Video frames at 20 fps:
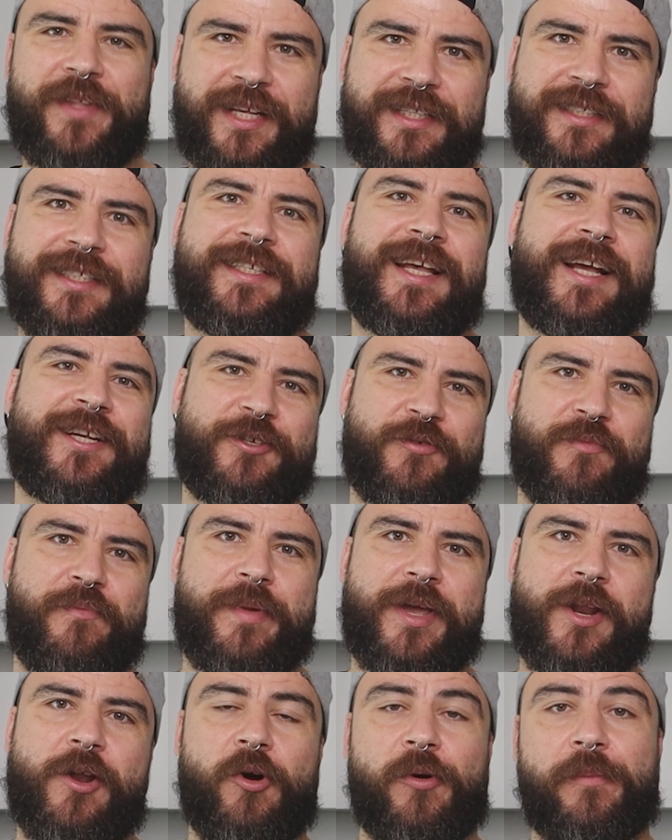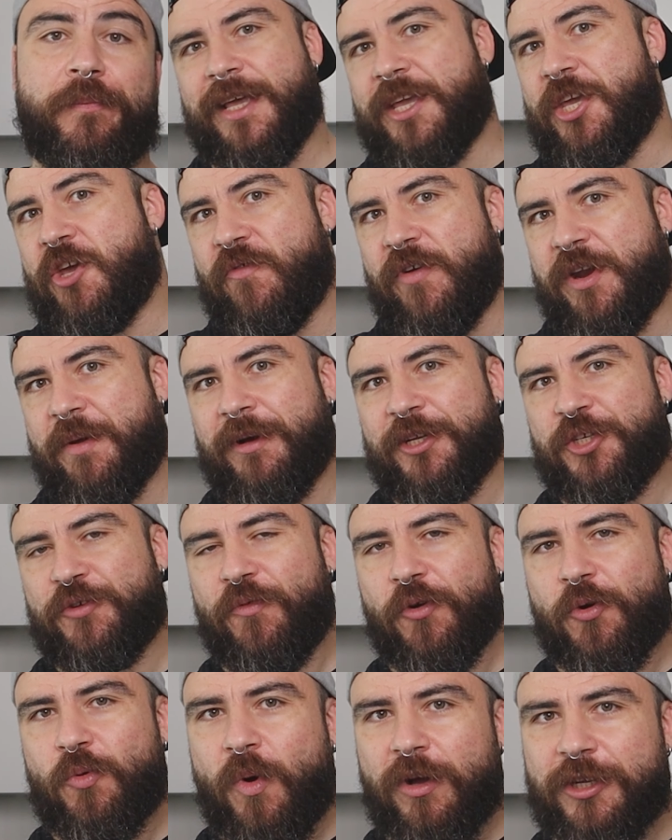in the section below. Thank you very much
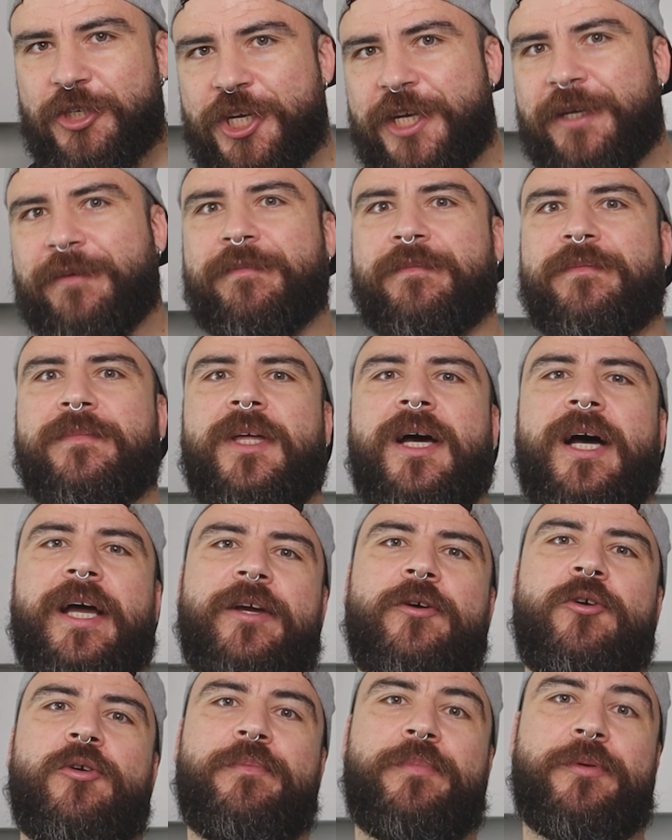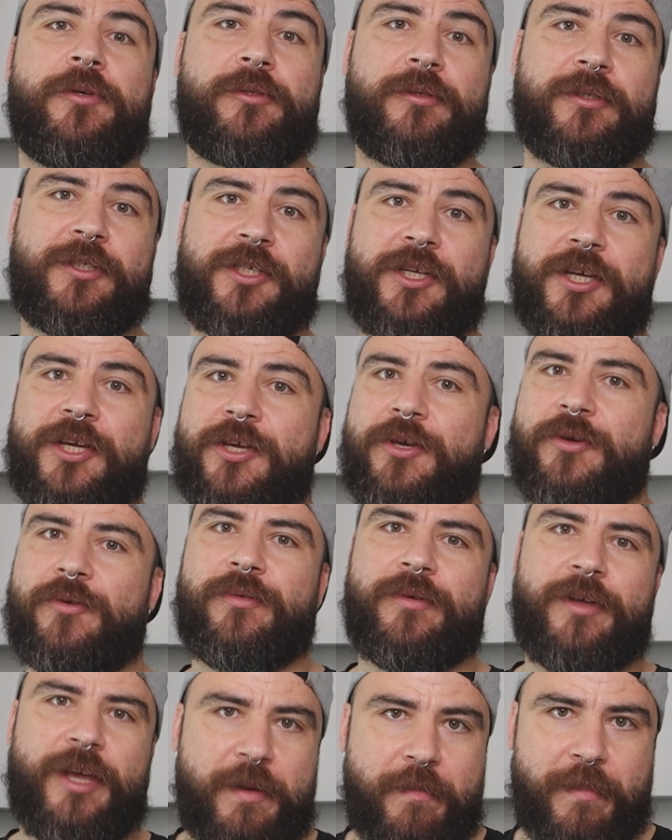for watching. I hope to see
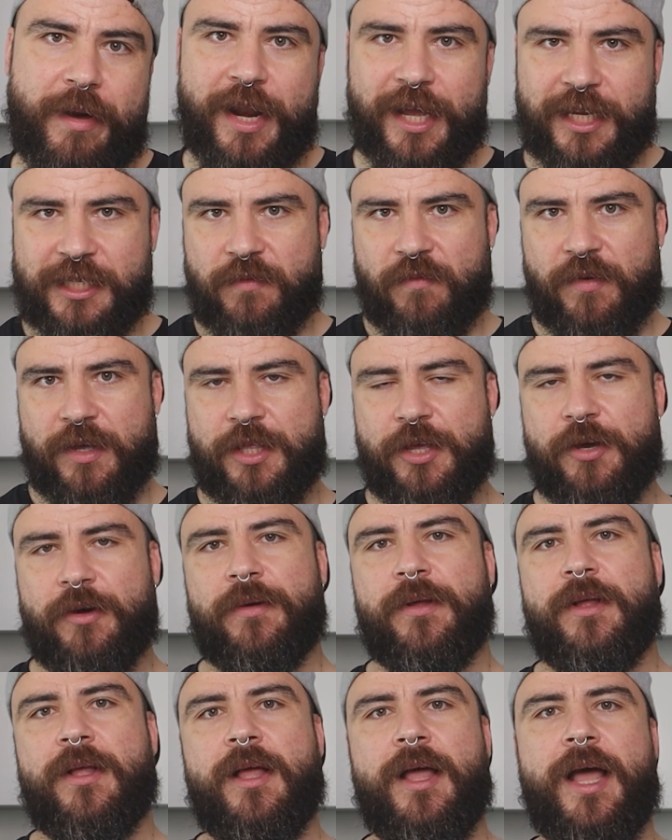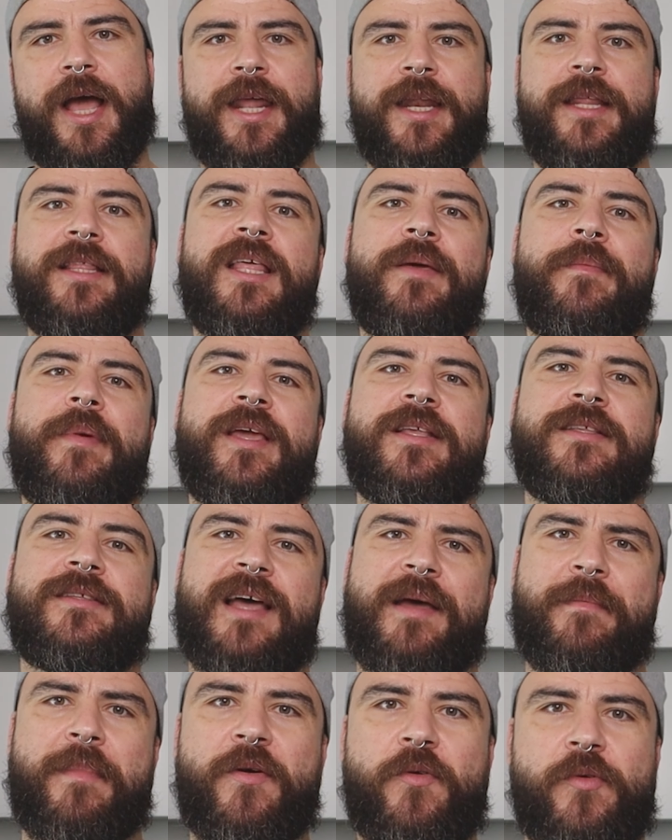you in my next video, and in the
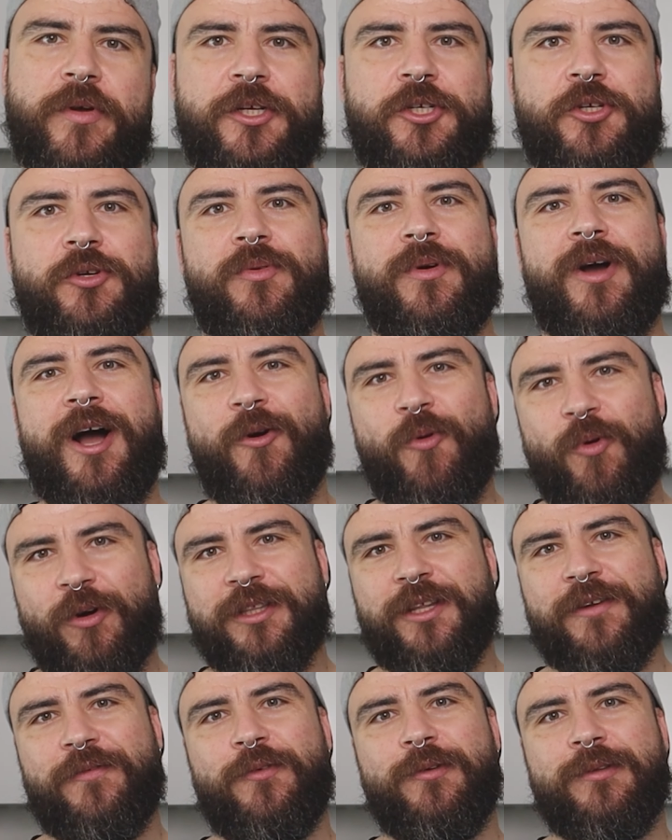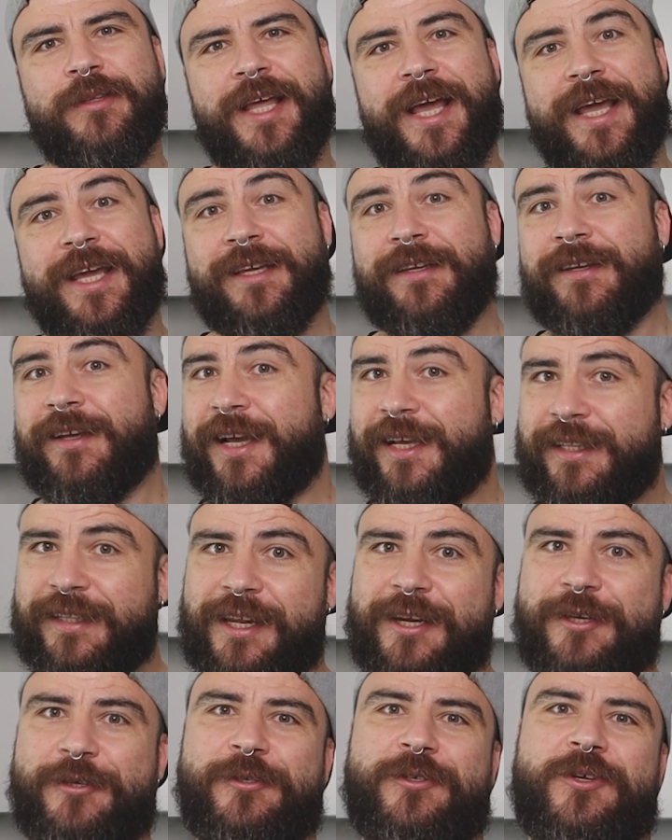meantime I wish you a wonderful day and
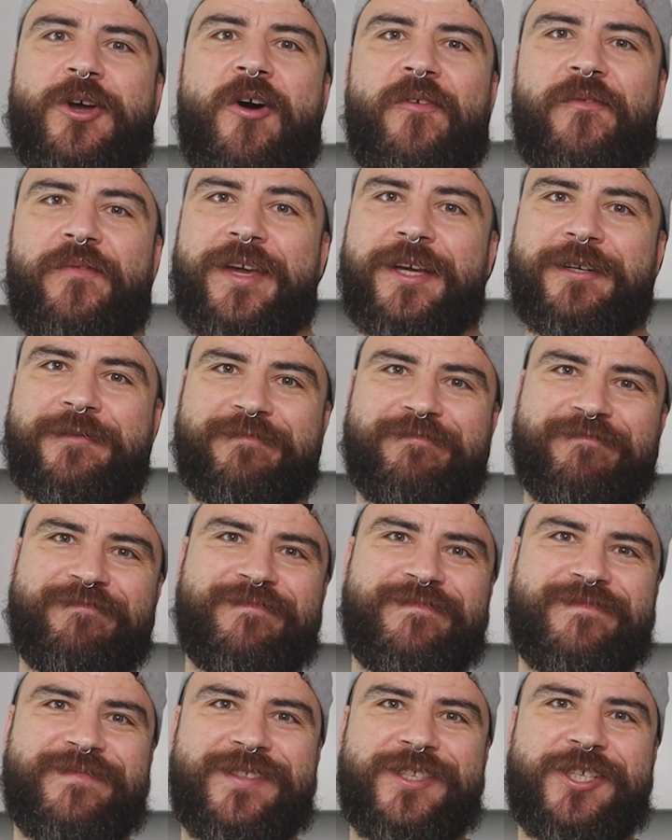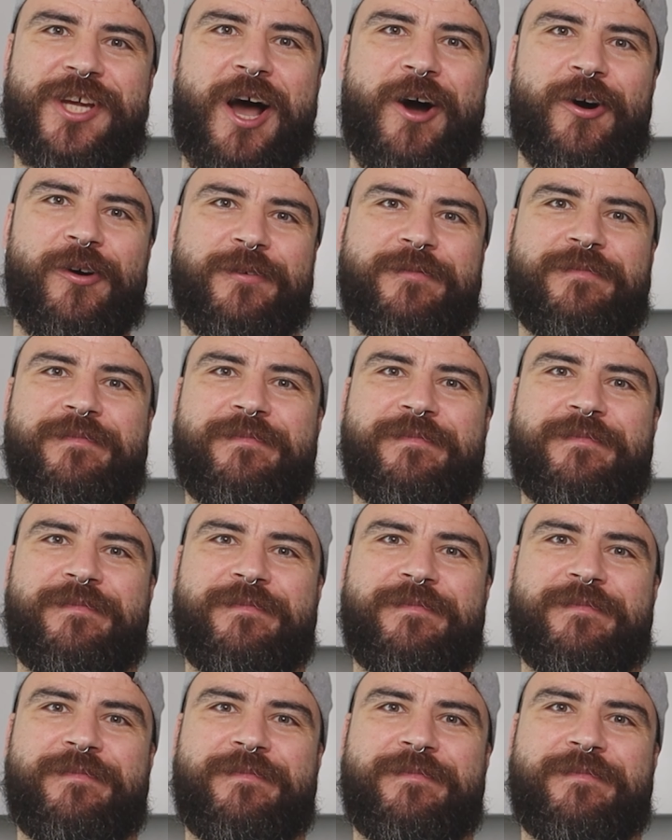delicious coffee. Ciao!